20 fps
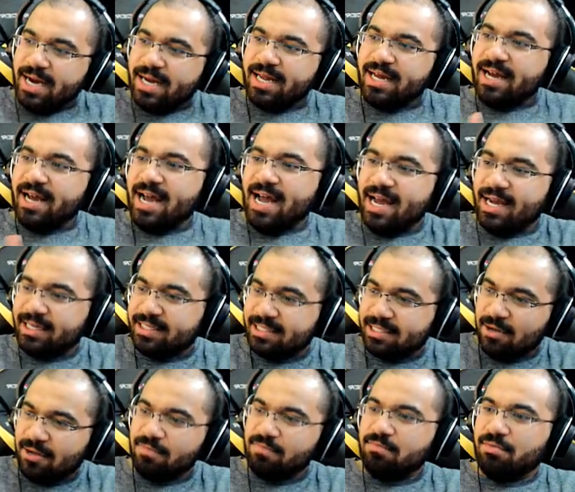to act. Is there no way
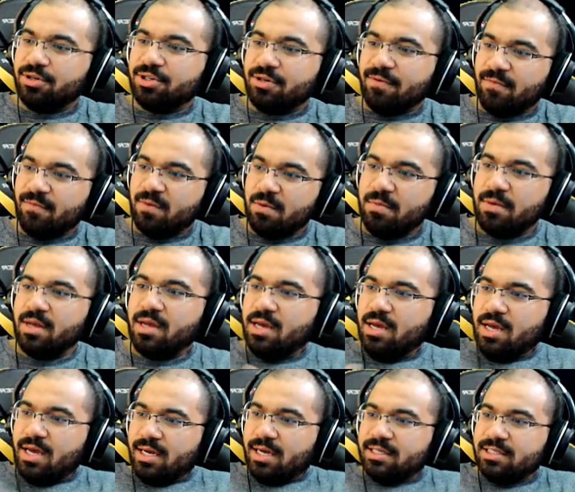to track where they are?
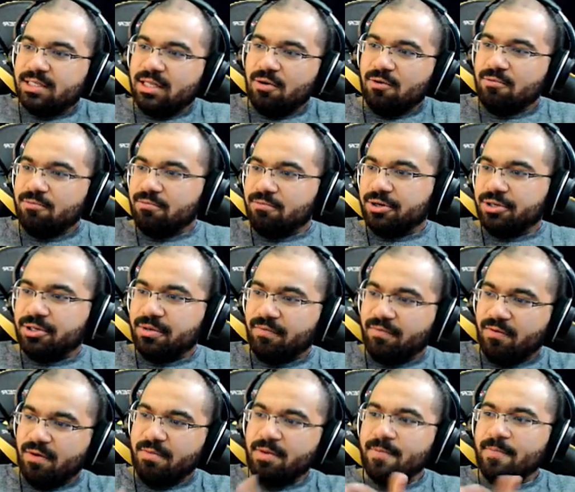Like sniff them out.
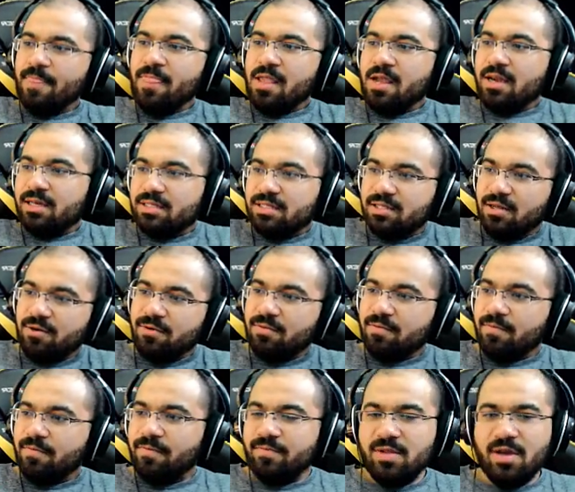Did they not add that?
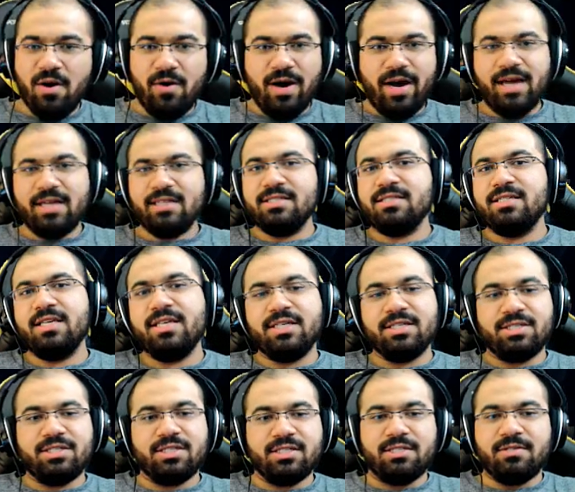No, hide and seek is
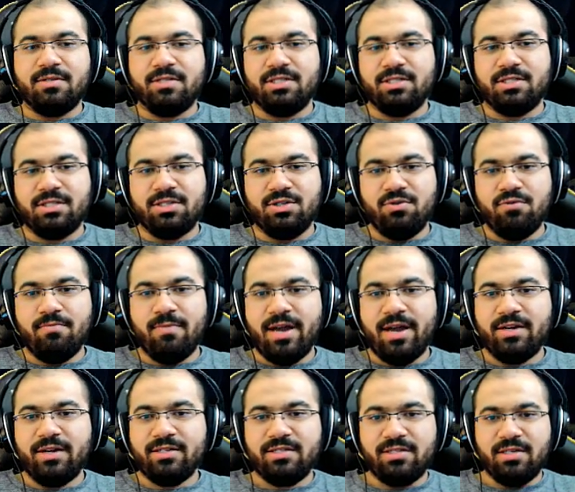just you by
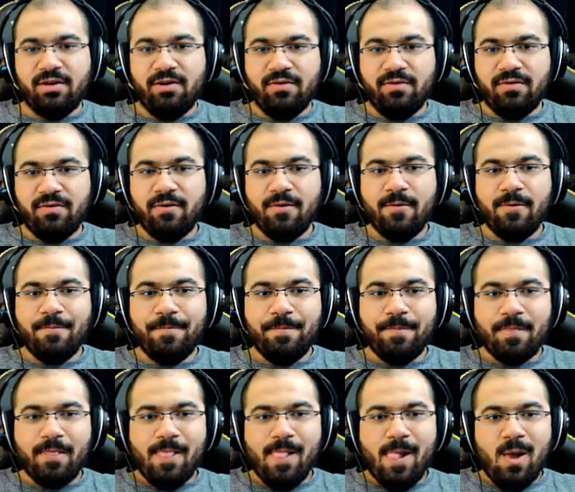yourself.
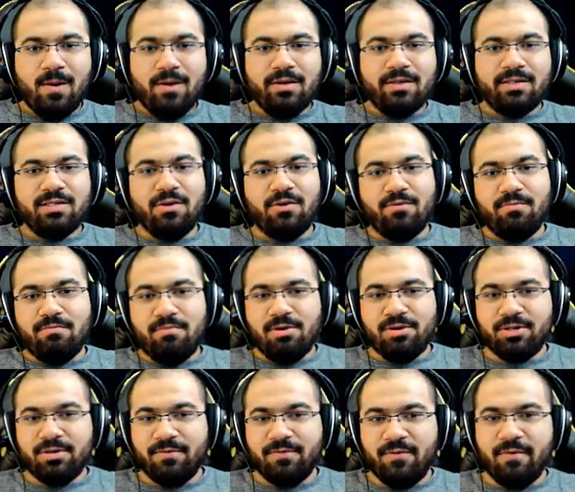Slow motion
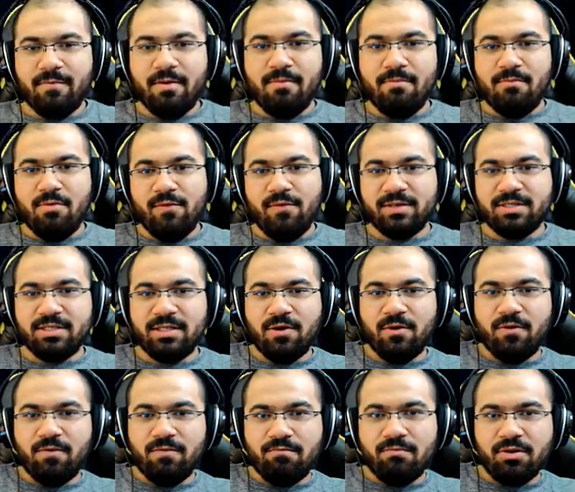for me, moving slow
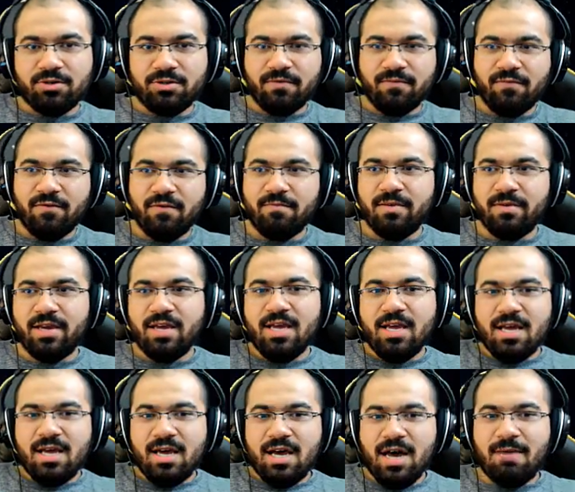motion for me.
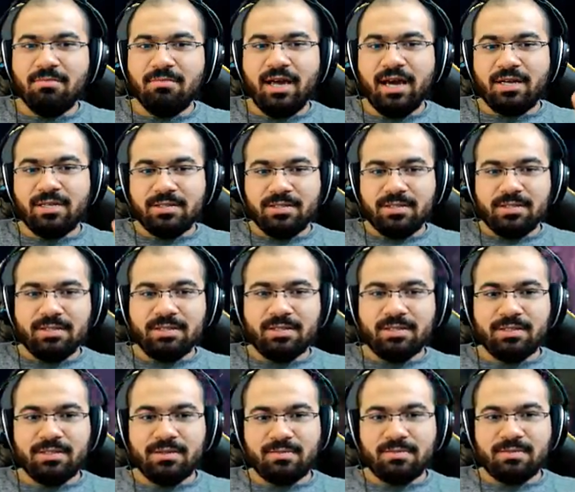I'm like,
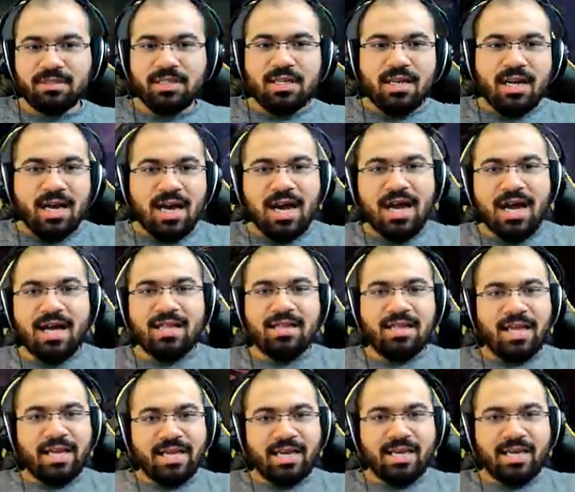I like it